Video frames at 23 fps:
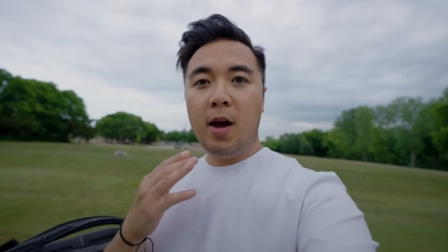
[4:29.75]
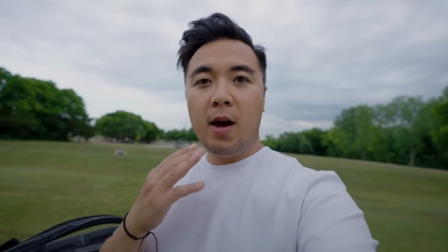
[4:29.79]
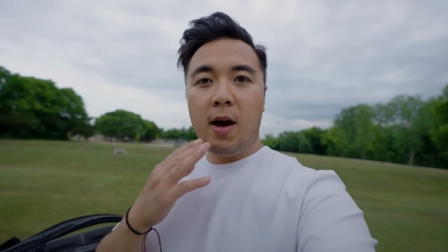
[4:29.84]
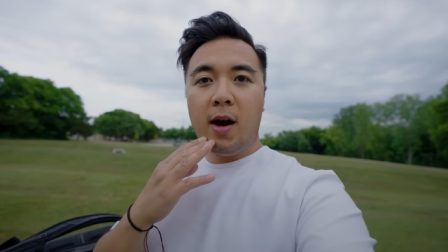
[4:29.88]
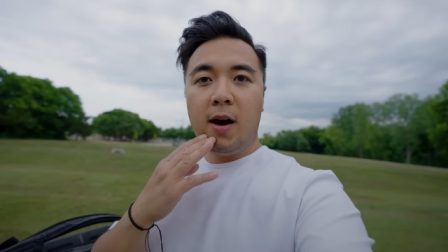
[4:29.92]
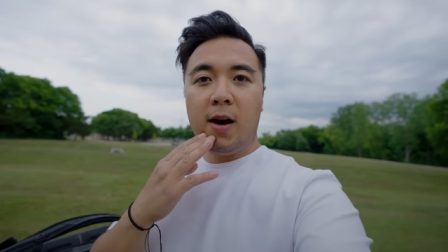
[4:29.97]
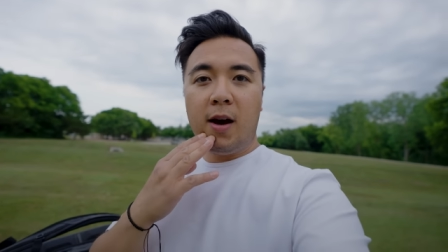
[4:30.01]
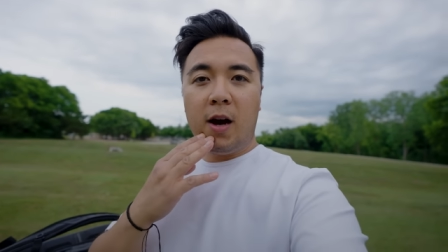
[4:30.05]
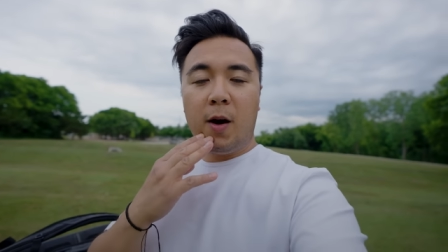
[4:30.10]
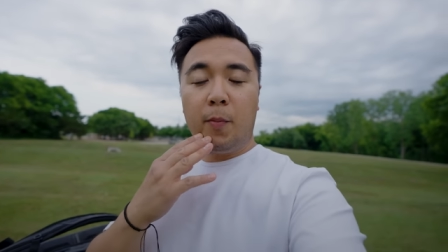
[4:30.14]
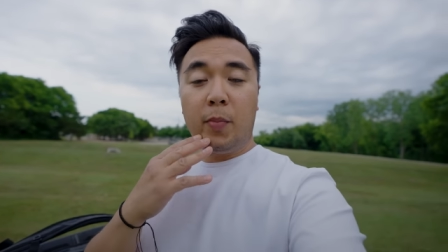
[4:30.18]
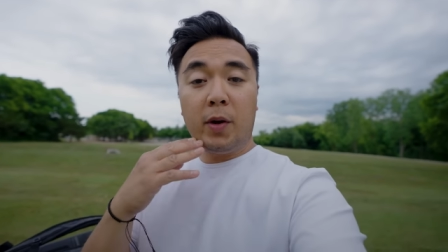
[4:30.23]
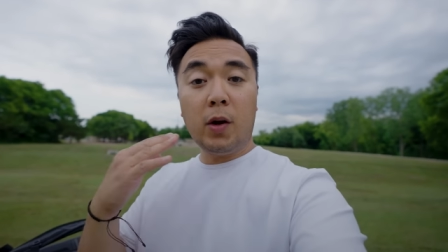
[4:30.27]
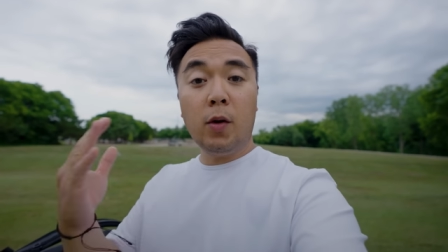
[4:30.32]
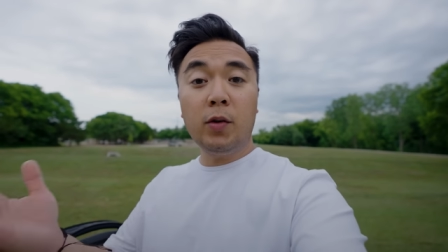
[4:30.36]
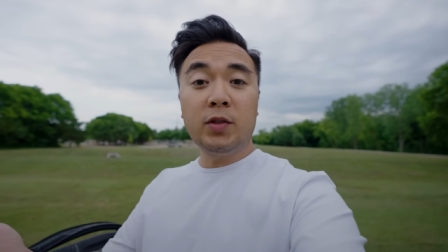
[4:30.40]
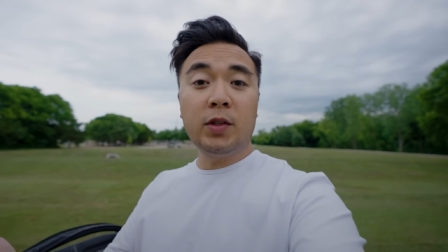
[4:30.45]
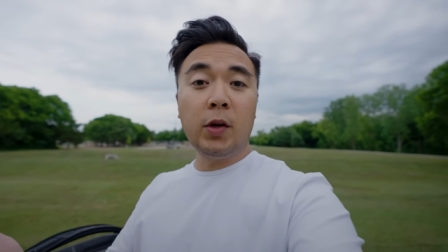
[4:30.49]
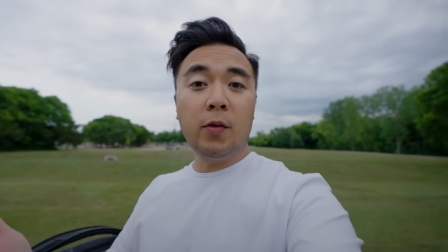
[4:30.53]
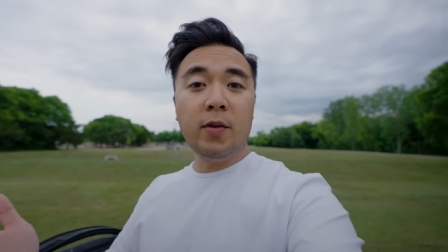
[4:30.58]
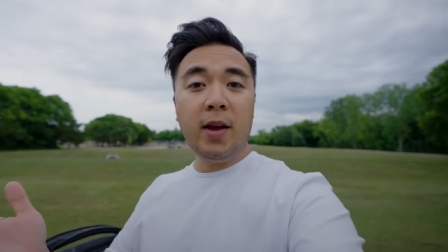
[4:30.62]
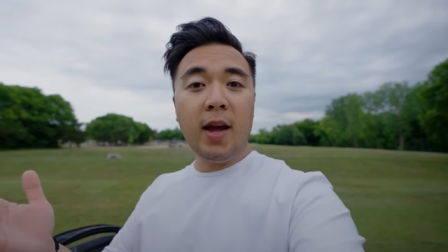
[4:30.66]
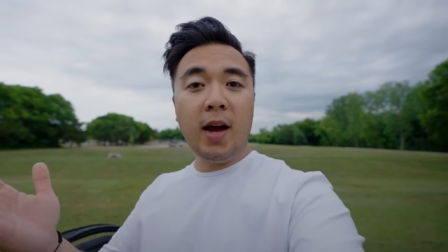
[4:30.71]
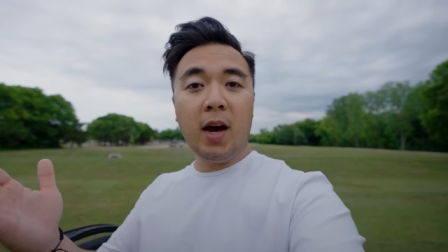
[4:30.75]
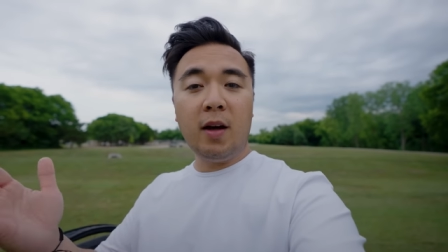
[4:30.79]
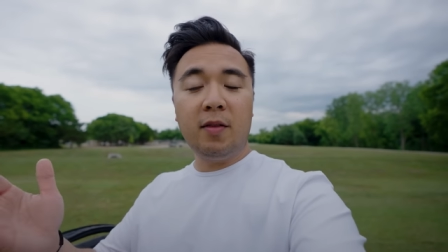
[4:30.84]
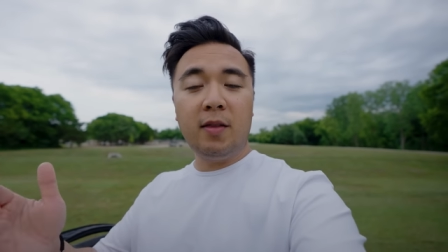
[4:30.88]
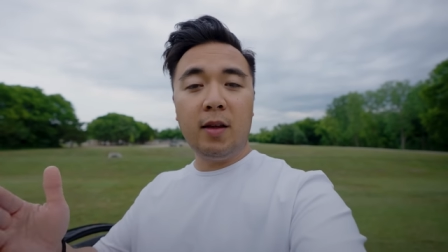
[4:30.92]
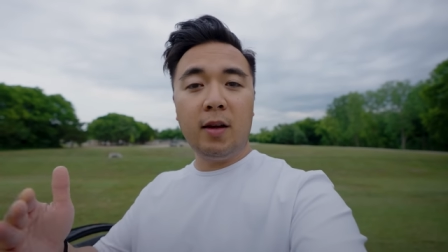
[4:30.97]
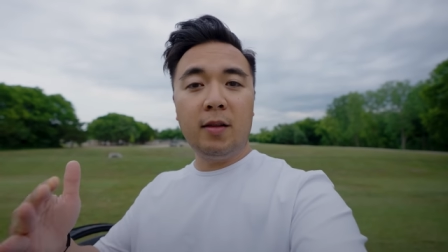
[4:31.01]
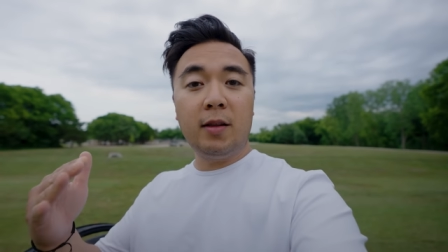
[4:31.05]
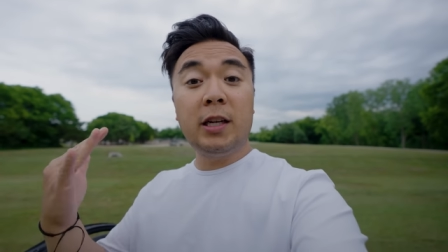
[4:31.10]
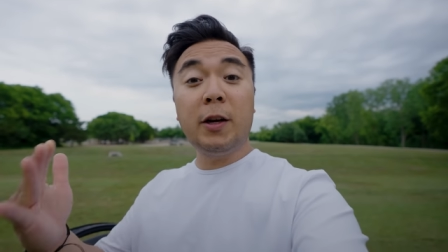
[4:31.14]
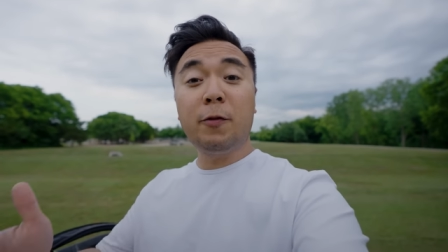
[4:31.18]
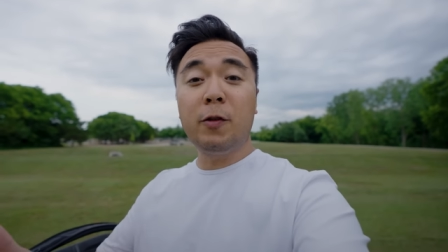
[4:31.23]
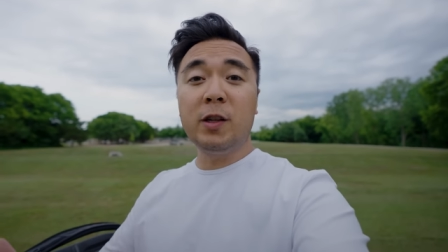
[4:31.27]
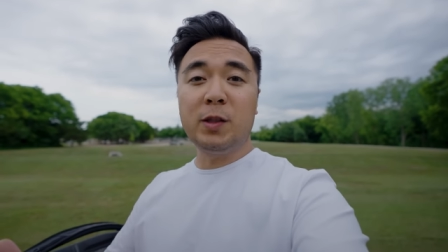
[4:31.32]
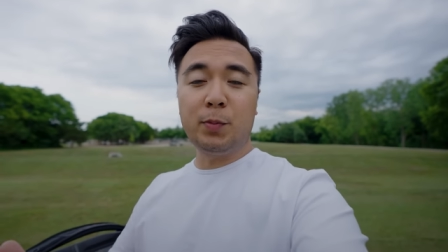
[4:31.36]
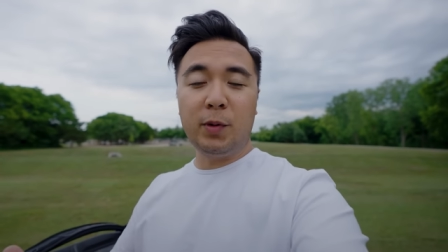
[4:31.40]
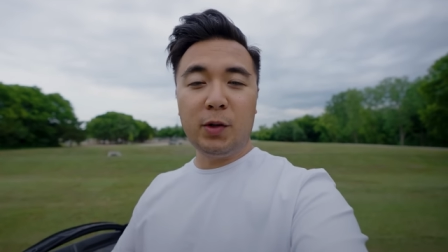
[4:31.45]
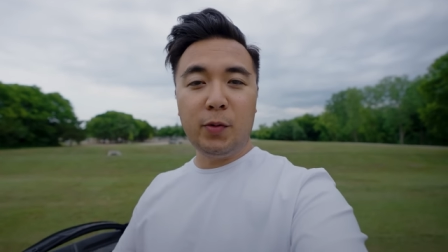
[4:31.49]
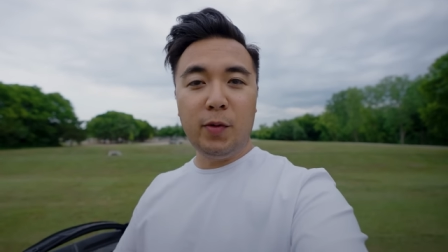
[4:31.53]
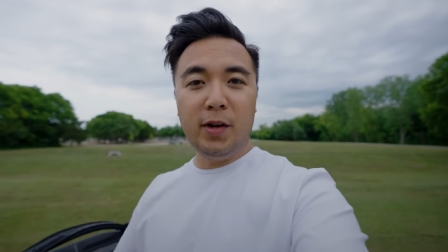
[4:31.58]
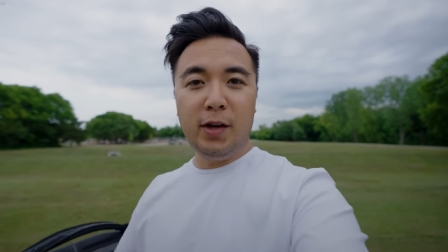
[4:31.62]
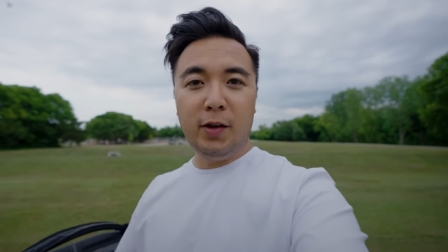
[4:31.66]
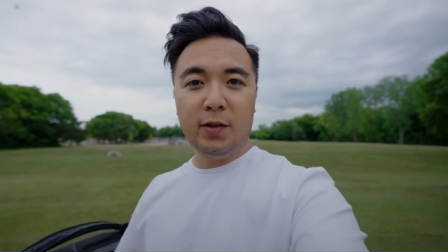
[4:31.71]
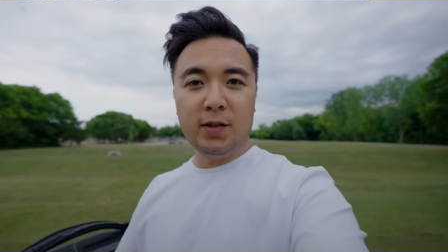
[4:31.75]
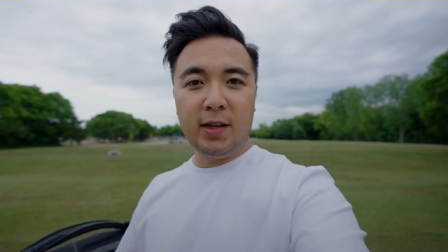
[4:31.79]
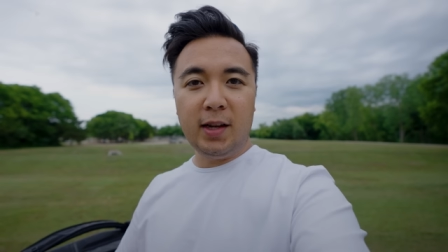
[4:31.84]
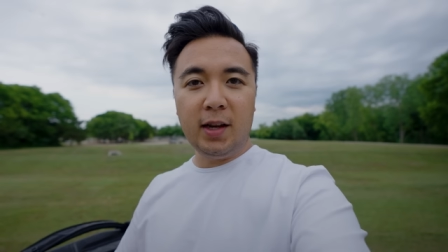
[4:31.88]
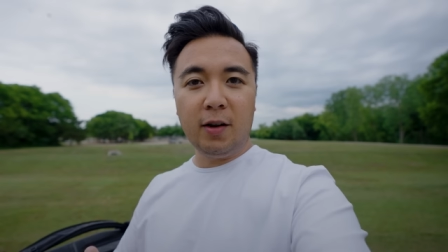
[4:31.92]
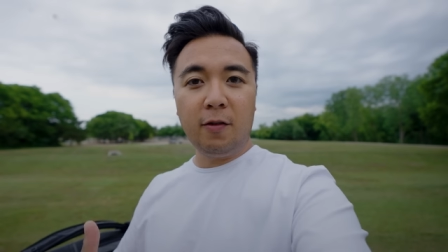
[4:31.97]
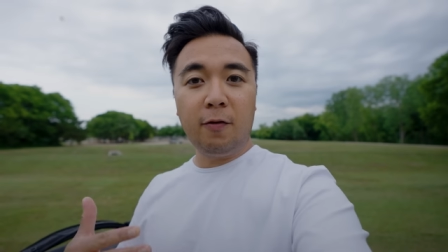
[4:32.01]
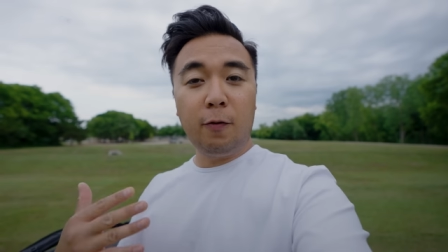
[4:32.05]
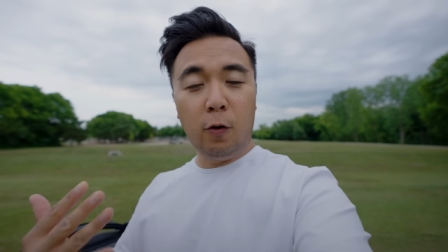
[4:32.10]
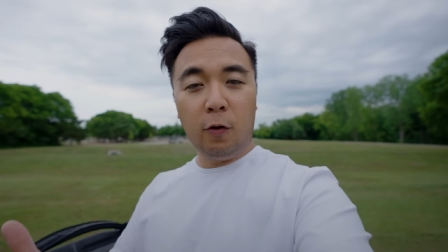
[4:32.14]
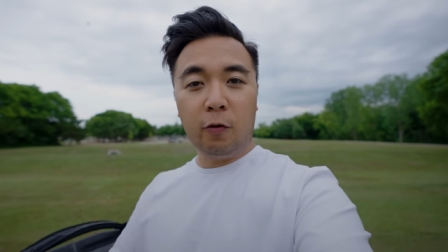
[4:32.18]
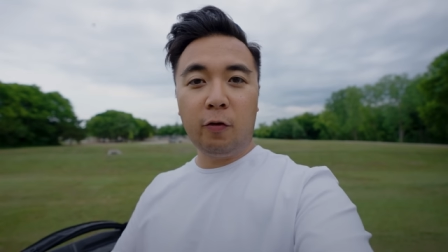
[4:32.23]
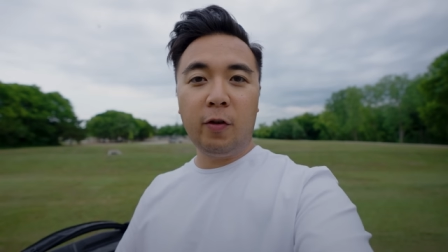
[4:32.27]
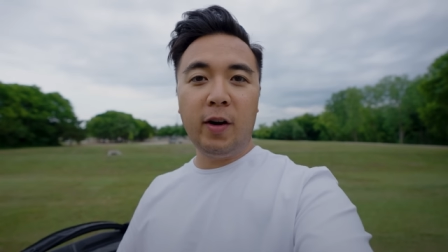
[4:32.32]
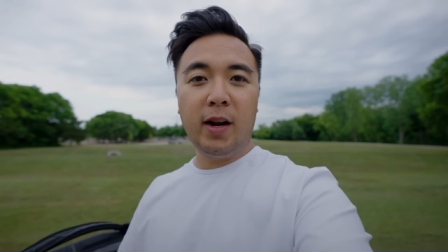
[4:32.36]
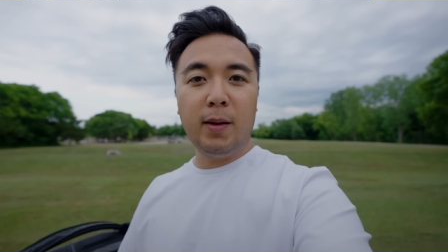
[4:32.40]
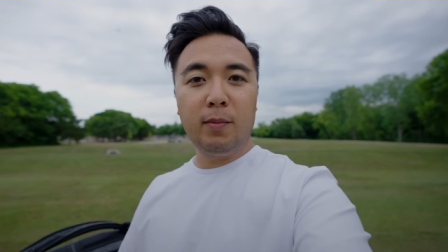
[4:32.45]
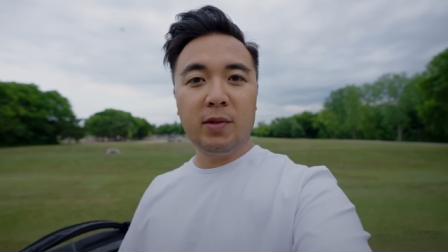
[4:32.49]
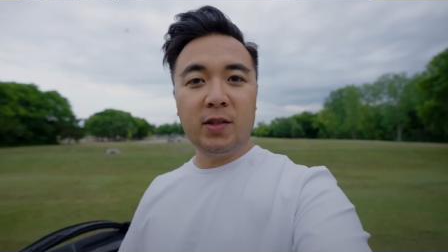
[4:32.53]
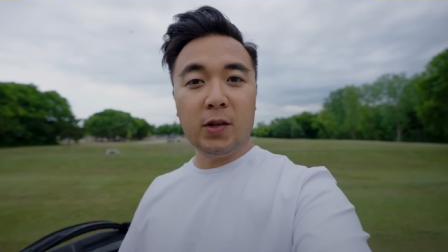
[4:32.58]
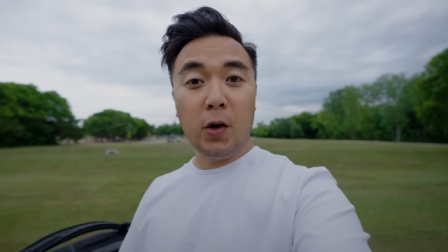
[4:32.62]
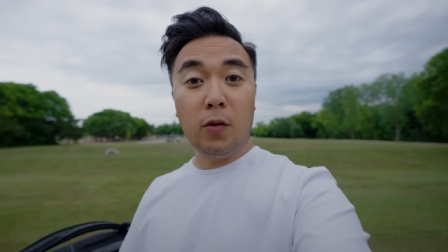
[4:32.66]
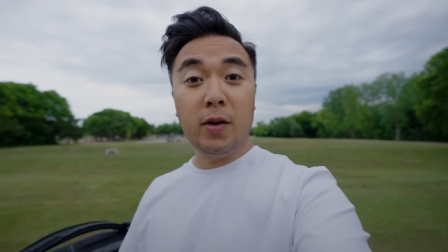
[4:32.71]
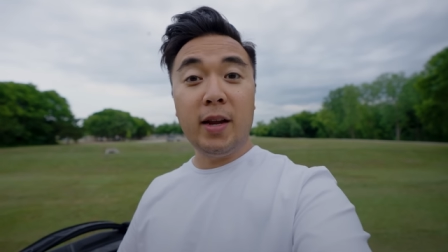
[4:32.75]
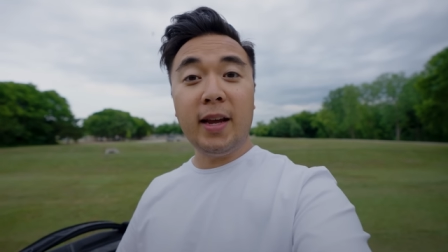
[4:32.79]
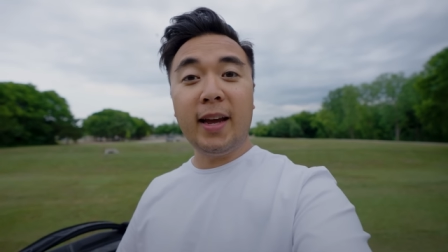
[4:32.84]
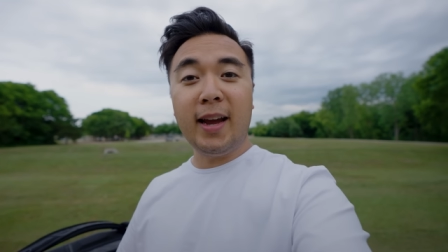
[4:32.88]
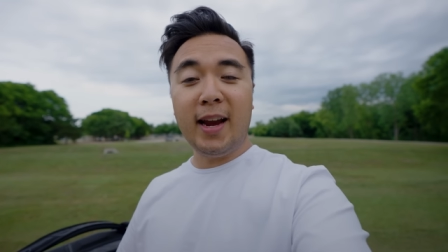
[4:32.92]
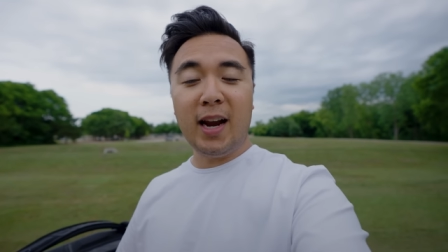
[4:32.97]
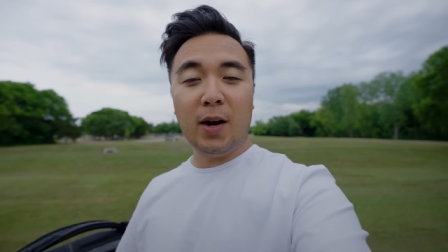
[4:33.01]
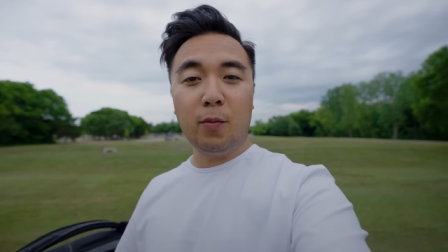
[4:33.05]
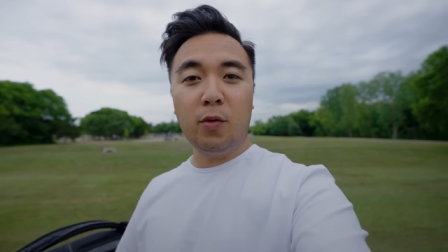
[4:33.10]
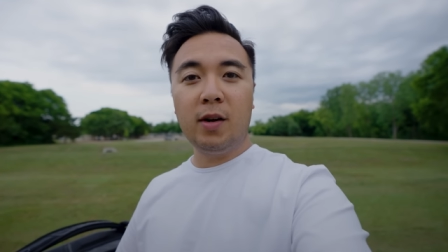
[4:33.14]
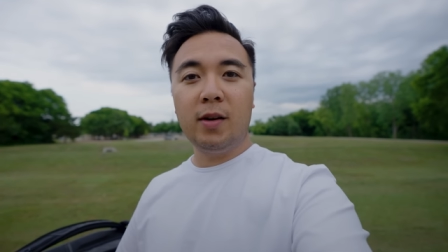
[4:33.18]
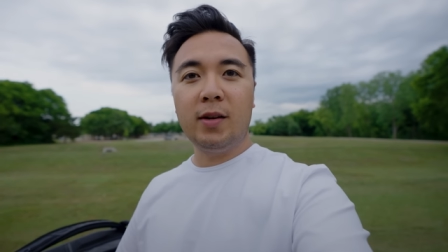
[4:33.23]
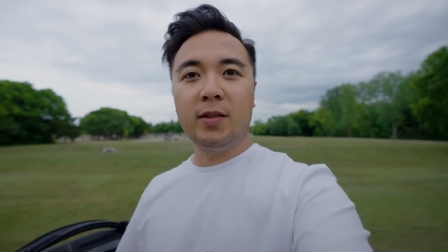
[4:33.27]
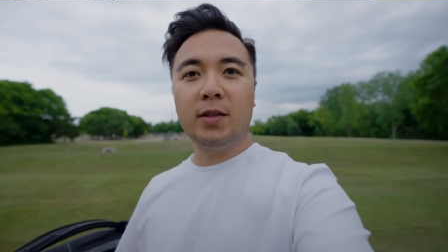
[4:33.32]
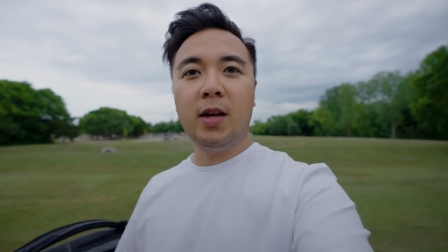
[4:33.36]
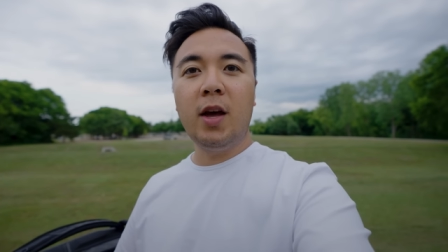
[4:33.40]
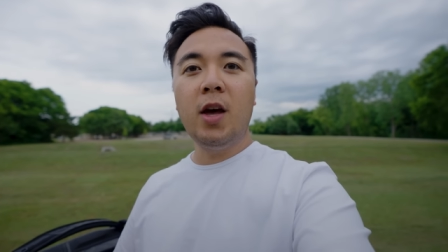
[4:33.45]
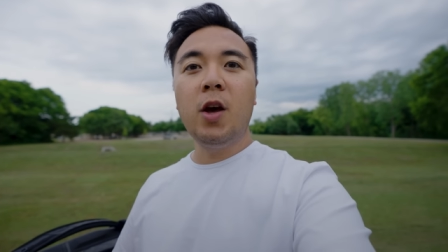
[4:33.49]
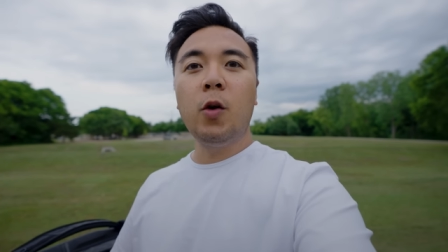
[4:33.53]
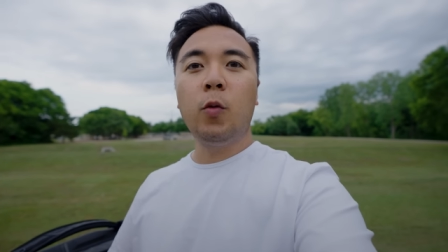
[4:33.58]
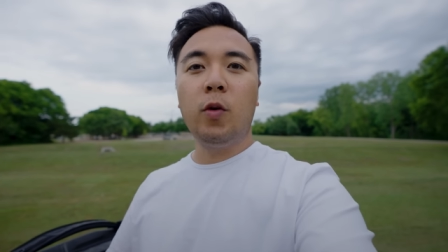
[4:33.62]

Uh, but also, yeah, the, the difference between using full-frame Sony cameras